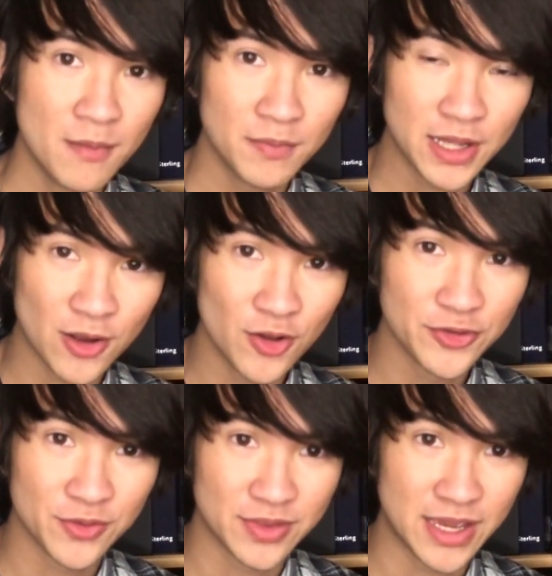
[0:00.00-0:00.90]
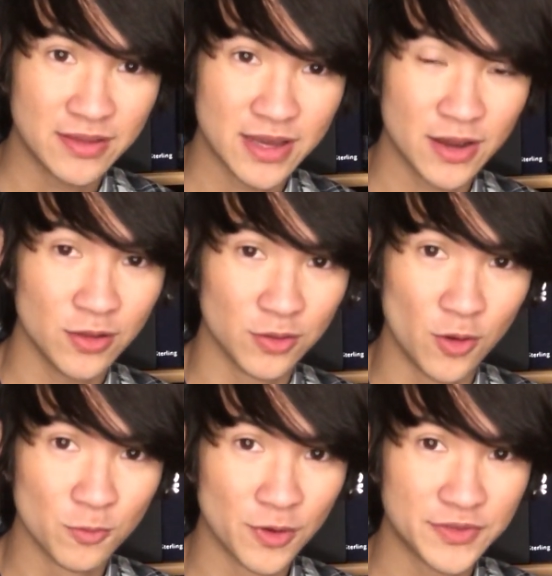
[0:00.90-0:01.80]
But I also think that a
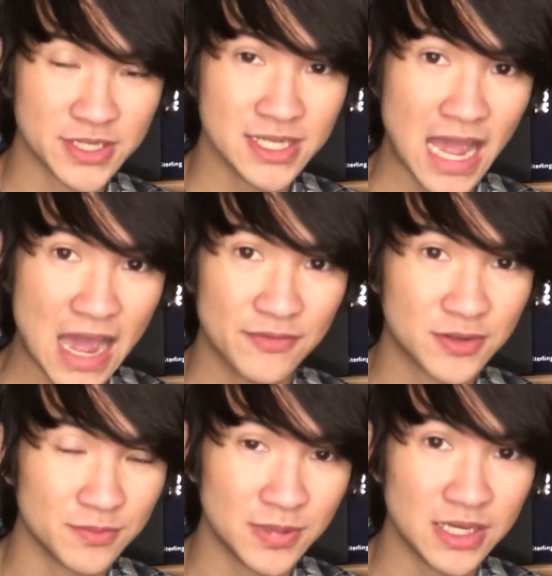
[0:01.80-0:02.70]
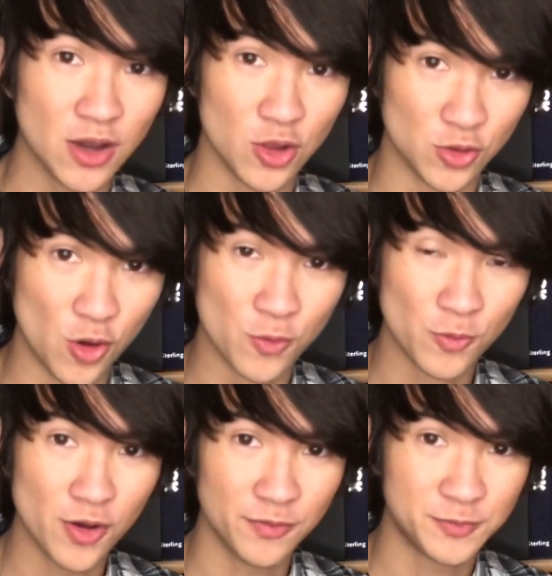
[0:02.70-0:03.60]
lone wolf doesn't have to be a lone
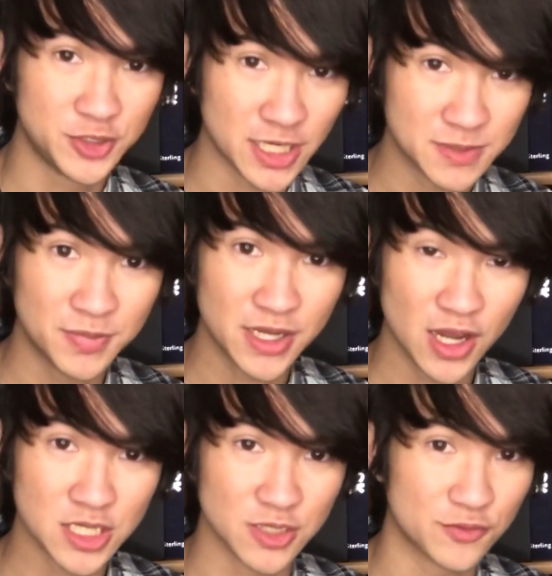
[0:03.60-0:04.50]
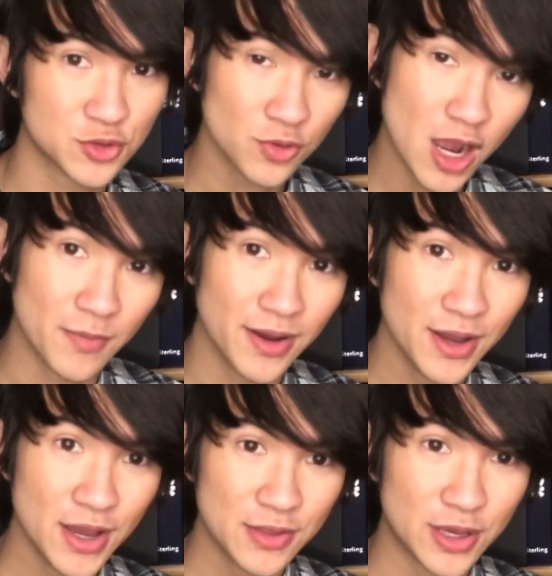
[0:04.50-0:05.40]
wolf just because of trauma.
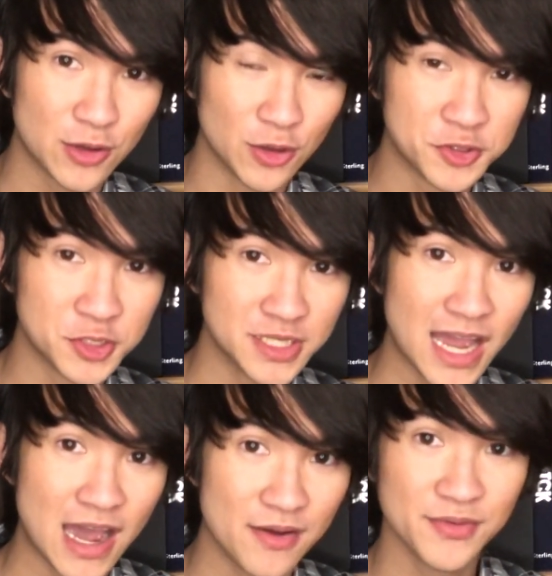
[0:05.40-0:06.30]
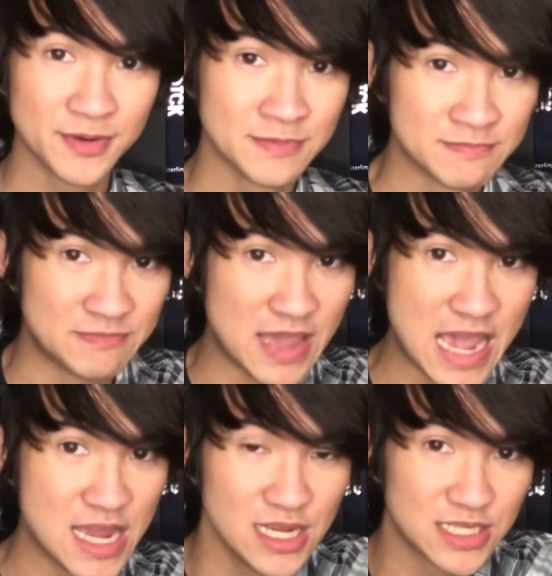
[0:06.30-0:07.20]
They could also just have
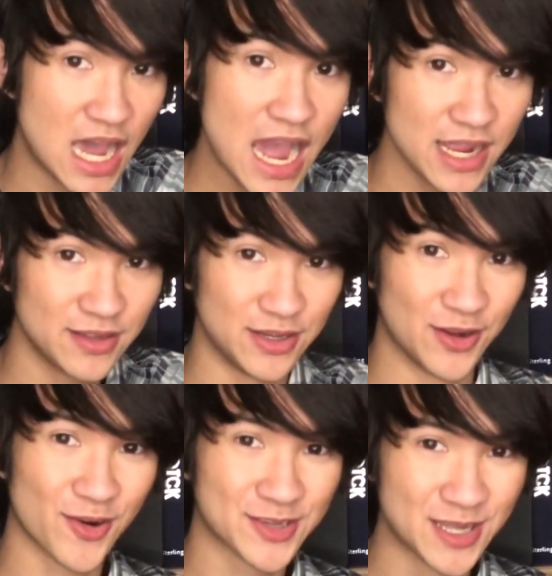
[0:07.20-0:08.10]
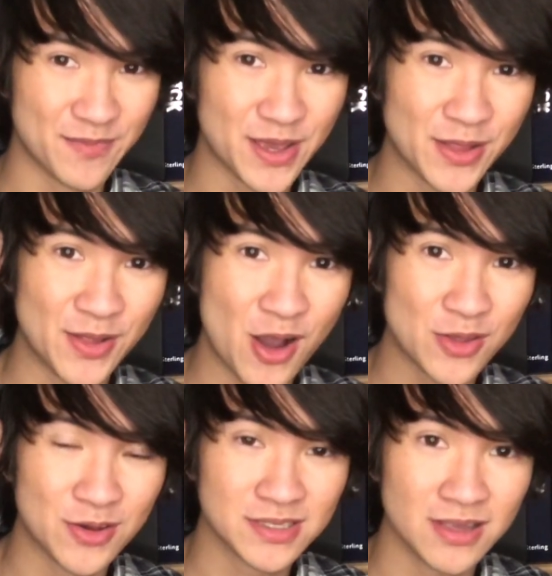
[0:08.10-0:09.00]
anxiety or something along
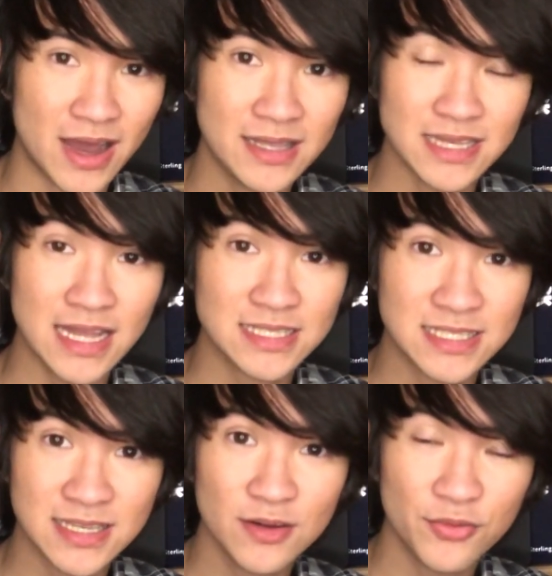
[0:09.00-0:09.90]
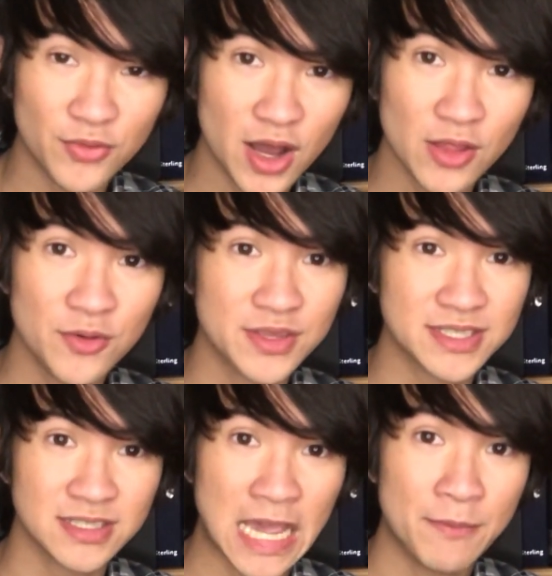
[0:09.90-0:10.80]
those lines and still follow the
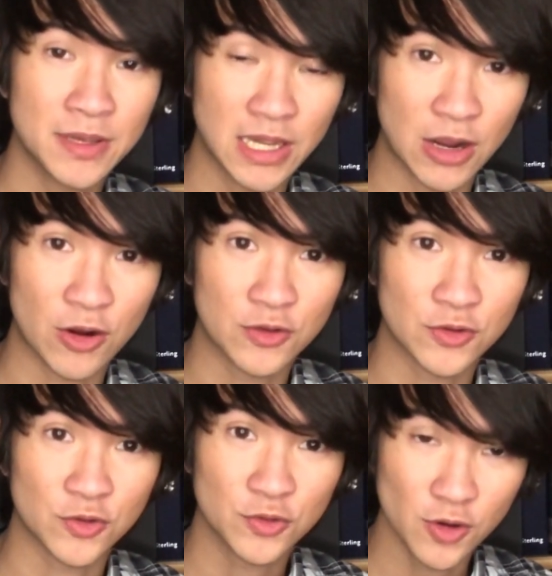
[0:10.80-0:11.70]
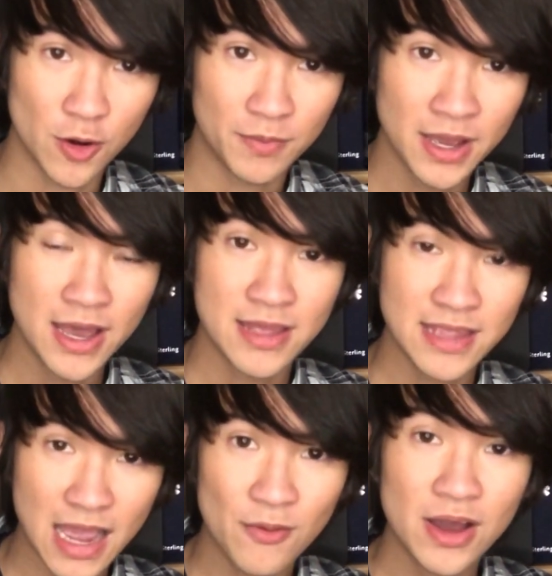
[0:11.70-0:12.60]
same character trope.
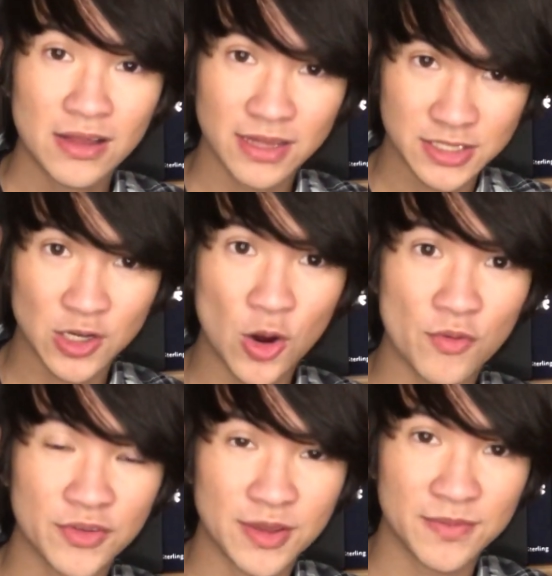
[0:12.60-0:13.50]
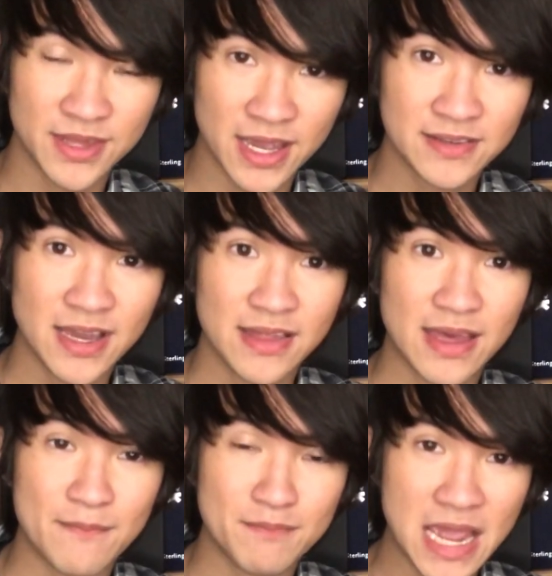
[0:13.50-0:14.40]
Now, let's go over some things
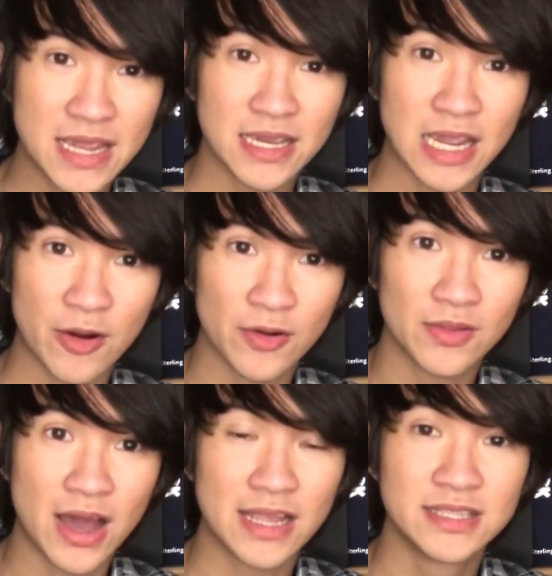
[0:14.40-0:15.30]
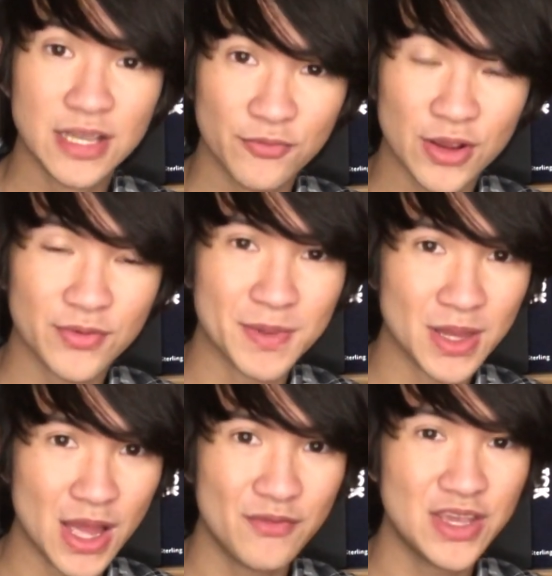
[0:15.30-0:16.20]
that make Caroline different from a
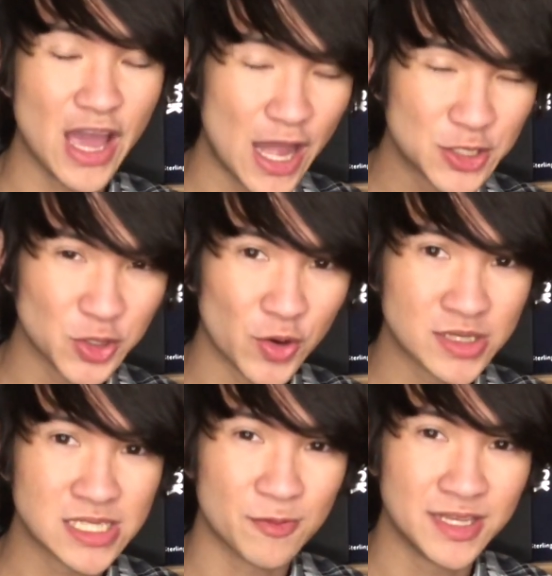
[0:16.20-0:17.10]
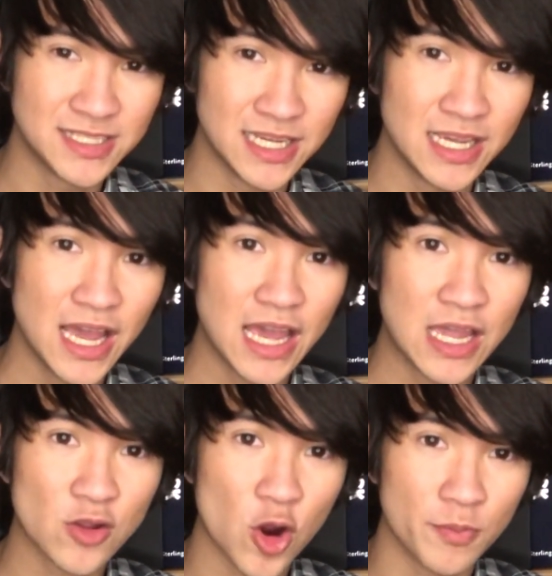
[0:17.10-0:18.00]
lot of the edgelords that we see
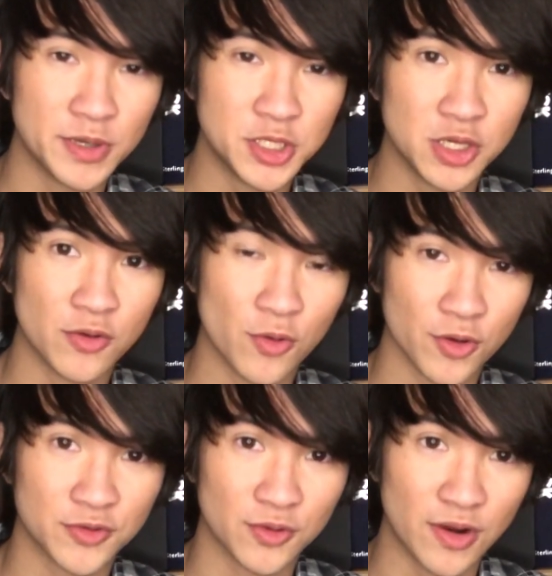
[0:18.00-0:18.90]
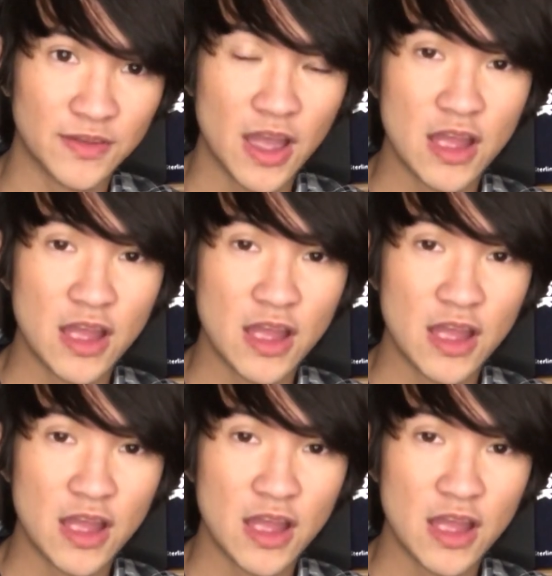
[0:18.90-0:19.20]
in RPG horror stories.